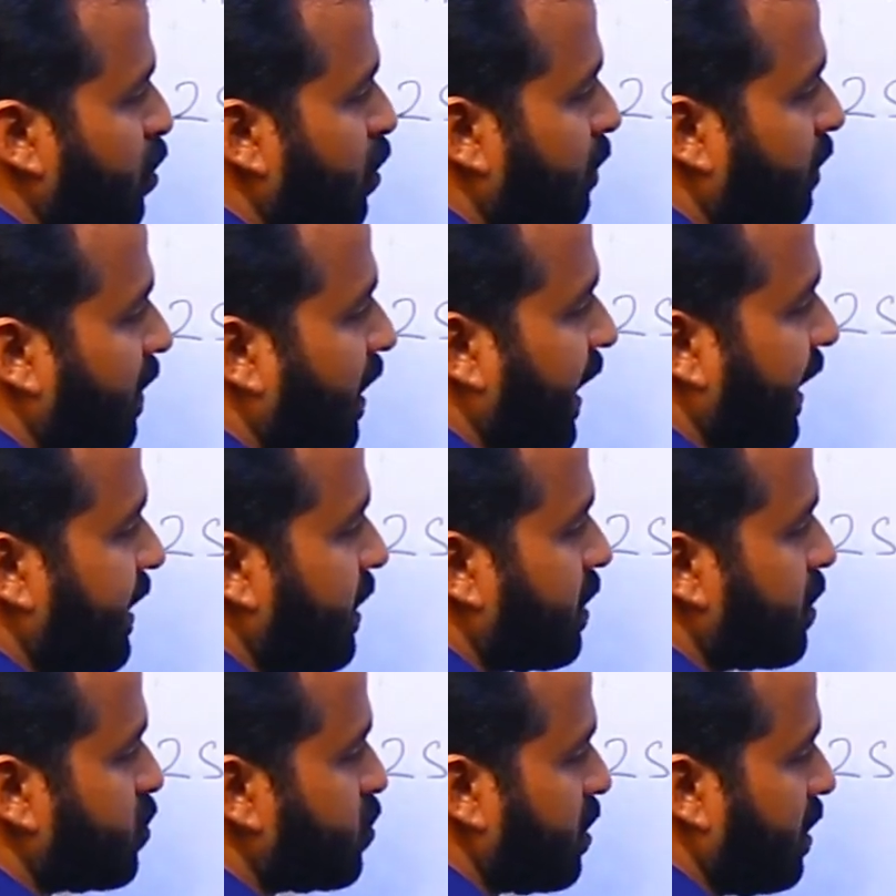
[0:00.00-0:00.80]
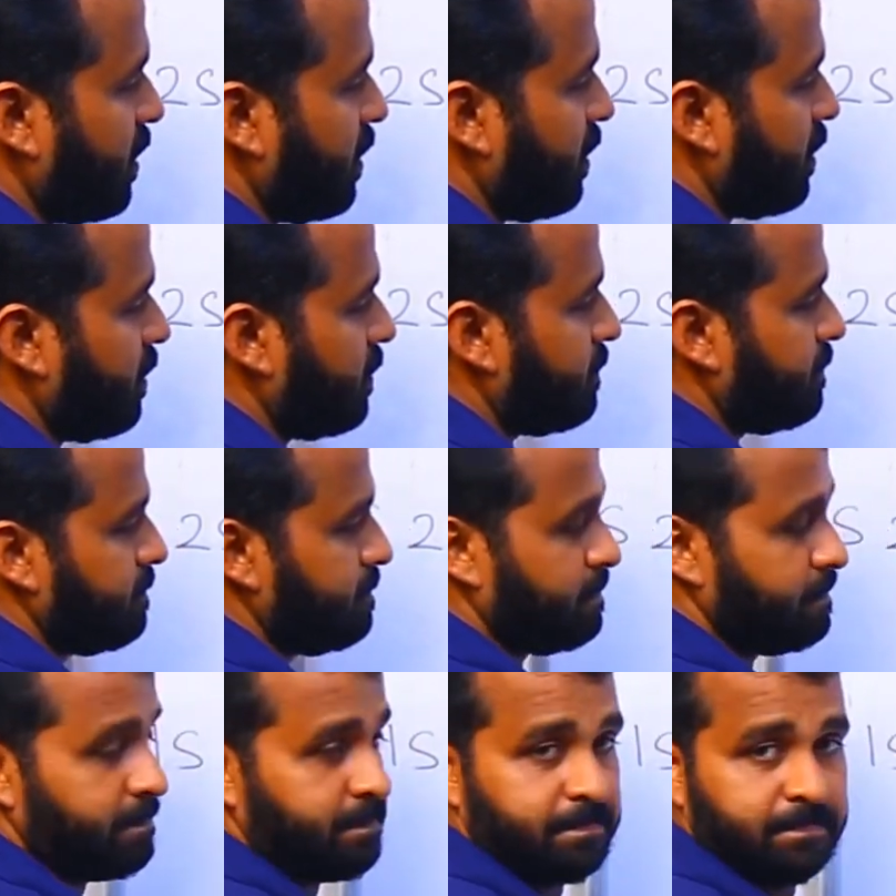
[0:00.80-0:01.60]
of hydrogen?
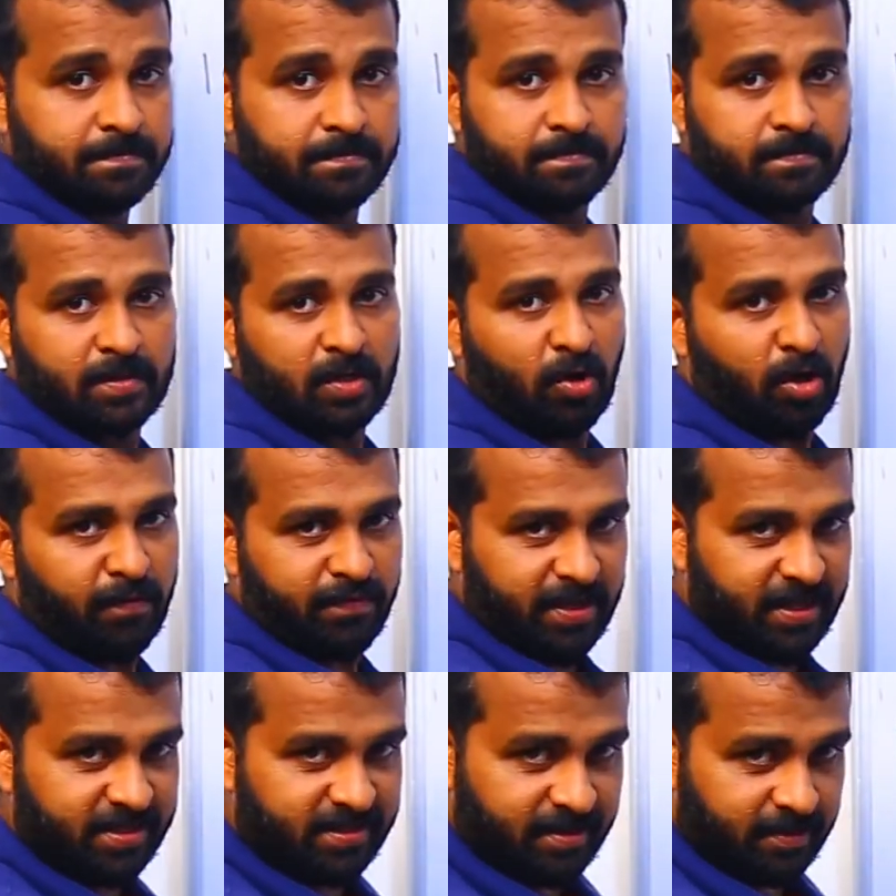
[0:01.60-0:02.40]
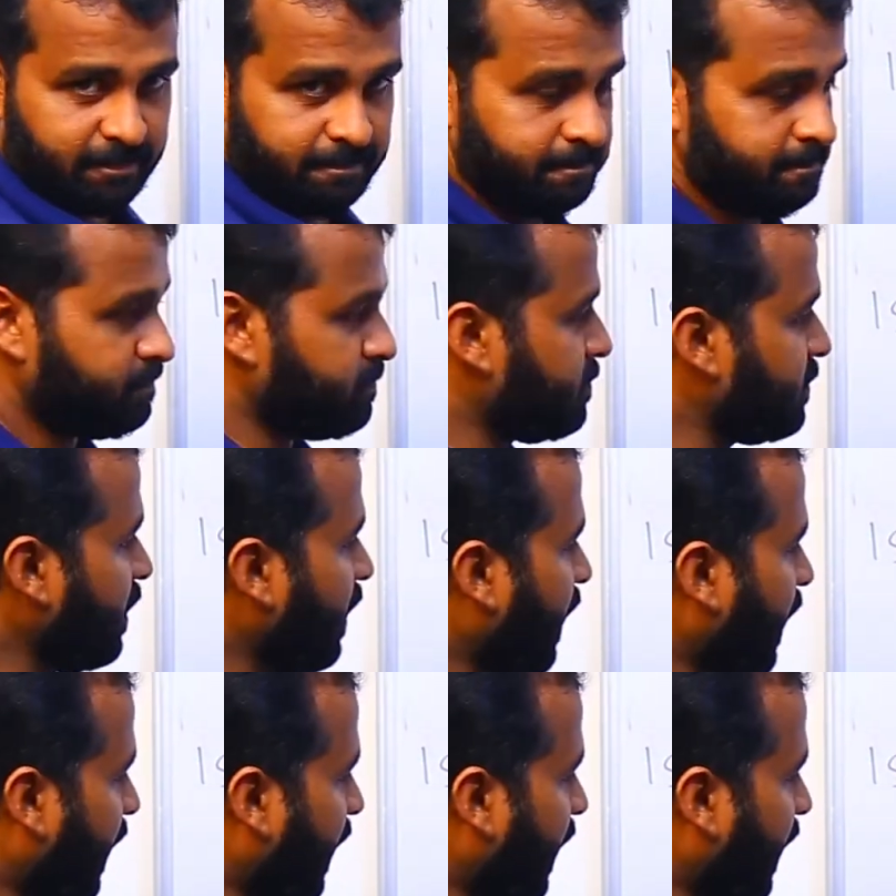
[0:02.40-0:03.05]
All of you listen.